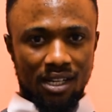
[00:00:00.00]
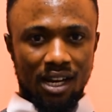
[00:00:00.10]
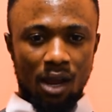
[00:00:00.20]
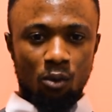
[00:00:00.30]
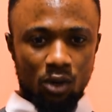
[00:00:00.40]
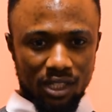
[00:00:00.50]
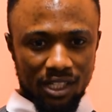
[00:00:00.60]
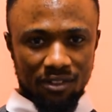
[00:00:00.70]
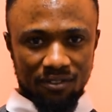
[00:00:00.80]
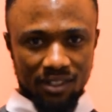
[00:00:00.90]
and I want the
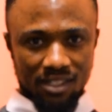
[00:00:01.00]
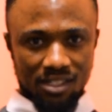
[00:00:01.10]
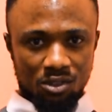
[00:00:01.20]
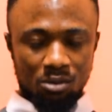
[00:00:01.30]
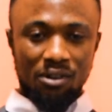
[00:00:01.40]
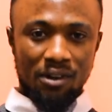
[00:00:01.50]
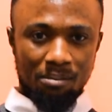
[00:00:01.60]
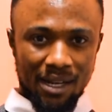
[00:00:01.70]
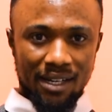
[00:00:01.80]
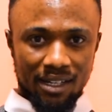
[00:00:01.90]
university to be
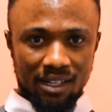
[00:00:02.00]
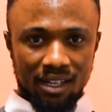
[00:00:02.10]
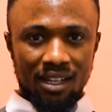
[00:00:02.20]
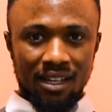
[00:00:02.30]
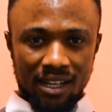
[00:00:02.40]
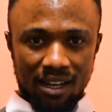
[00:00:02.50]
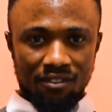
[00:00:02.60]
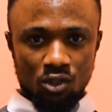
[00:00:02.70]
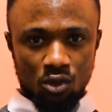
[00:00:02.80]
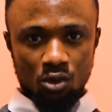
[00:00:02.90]
reminded that they have
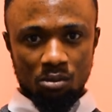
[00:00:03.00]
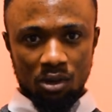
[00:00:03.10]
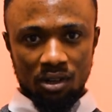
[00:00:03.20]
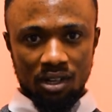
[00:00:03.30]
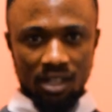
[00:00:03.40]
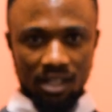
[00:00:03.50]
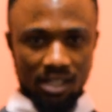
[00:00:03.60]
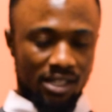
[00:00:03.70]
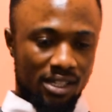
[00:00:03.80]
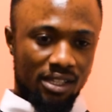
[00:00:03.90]
to do more
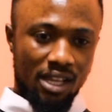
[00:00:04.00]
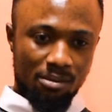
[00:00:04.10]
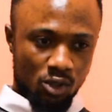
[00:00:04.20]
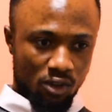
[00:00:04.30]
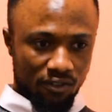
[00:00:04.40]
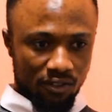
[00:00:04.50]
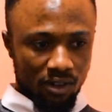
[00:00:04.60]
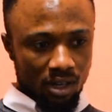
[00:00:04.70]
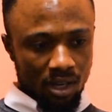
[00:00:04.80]
in terms of